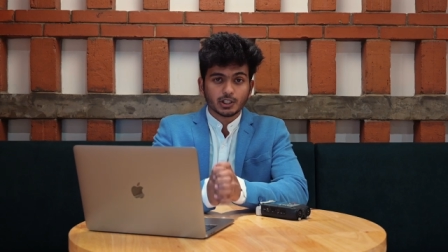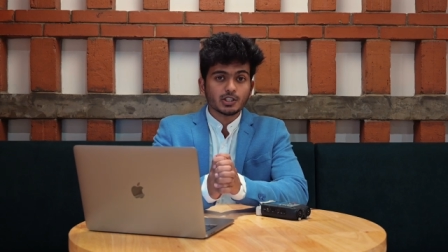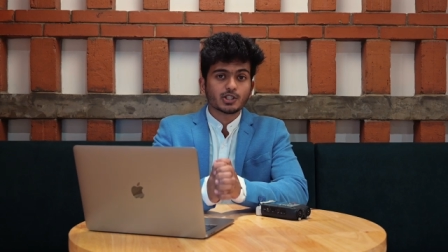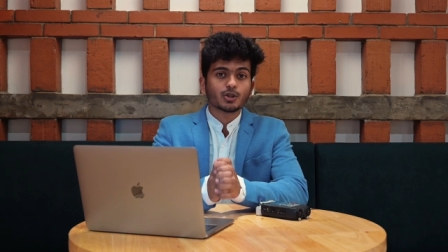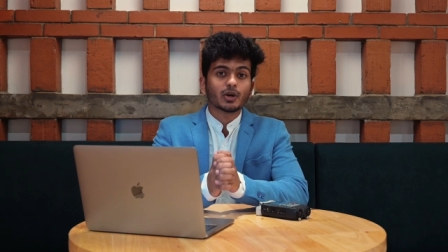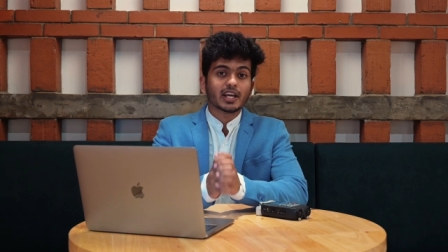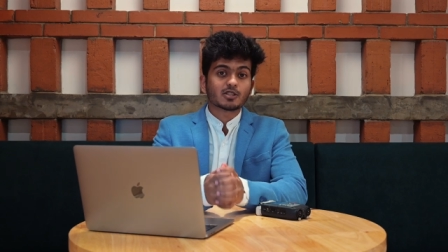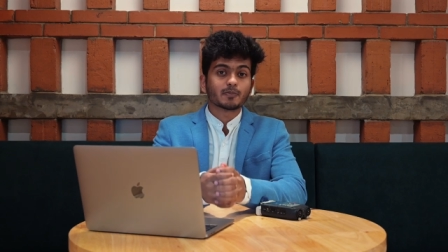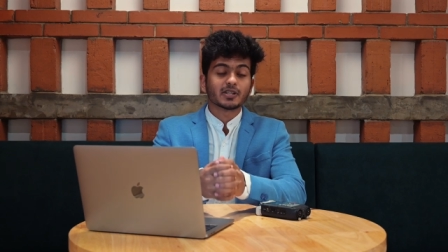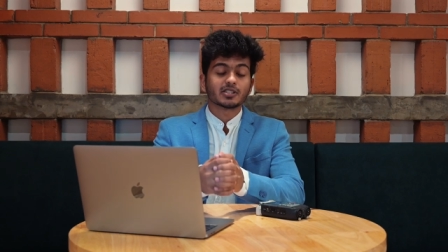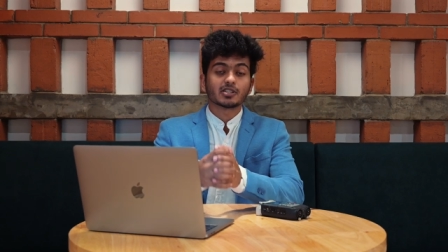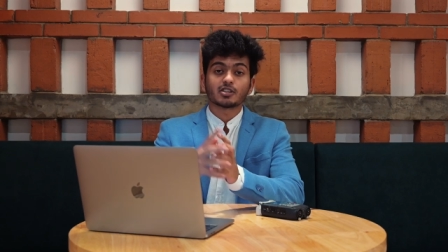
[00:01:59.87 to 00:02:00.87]
Since your
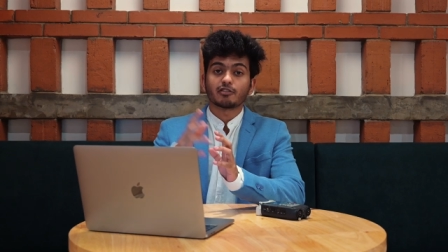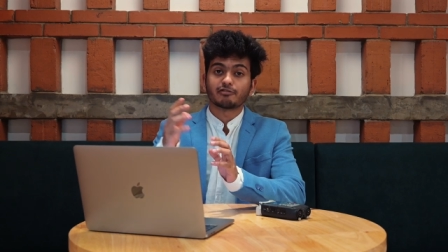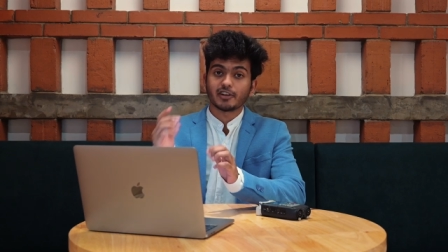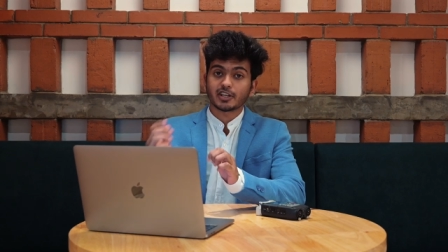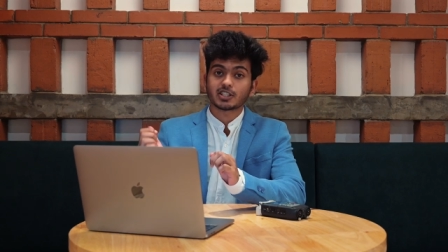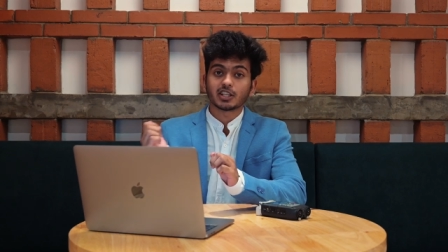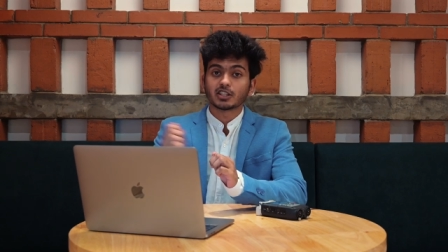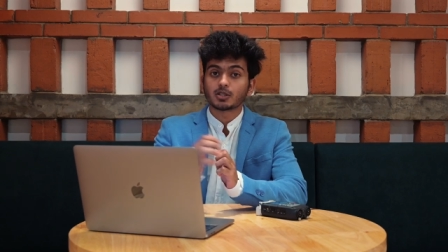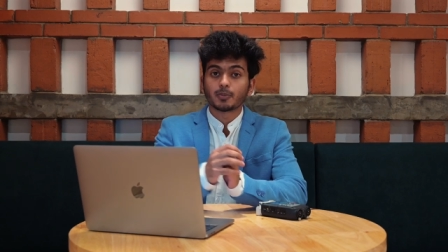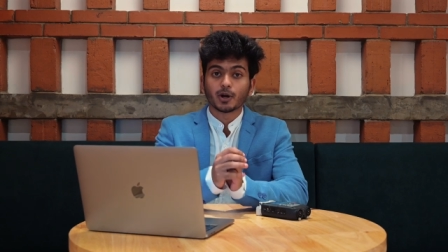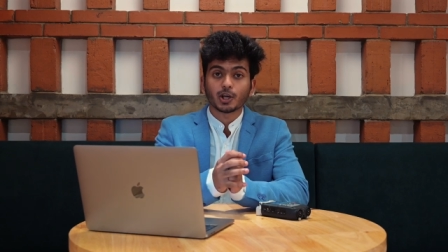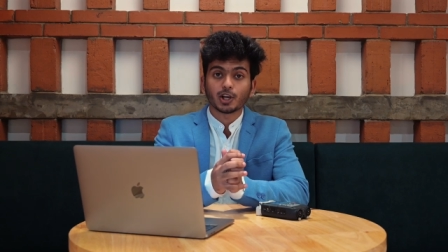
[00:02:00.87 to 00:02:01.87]
expenses are fixed in this
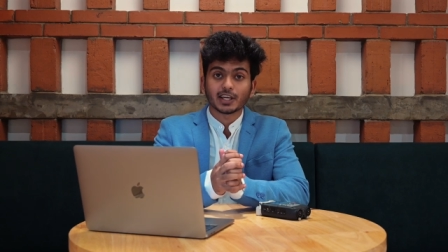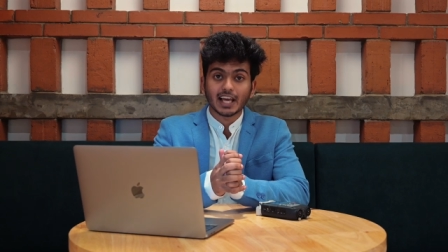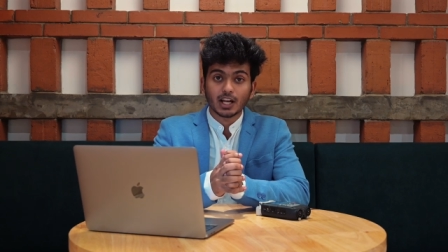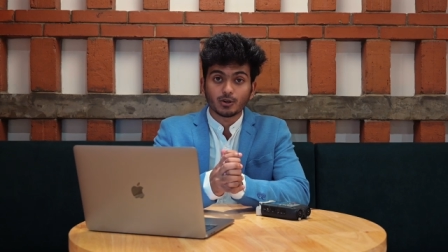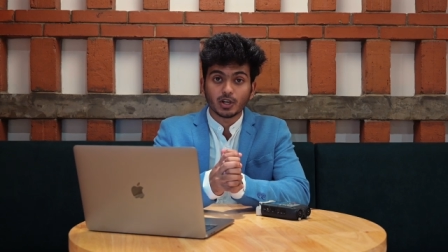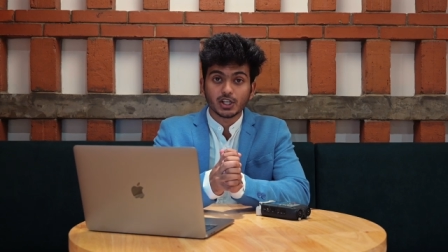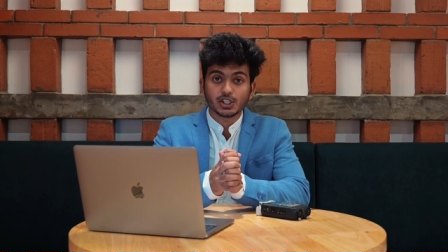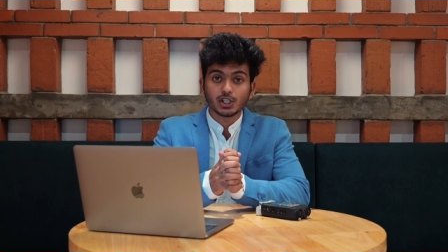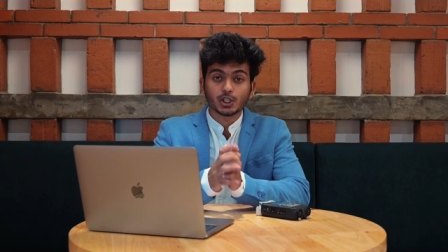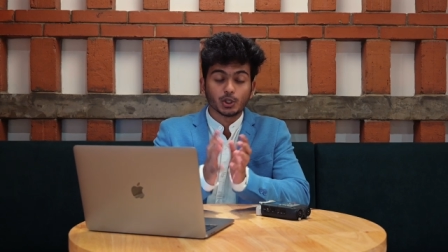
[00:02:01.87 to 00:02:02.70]
particular calculation,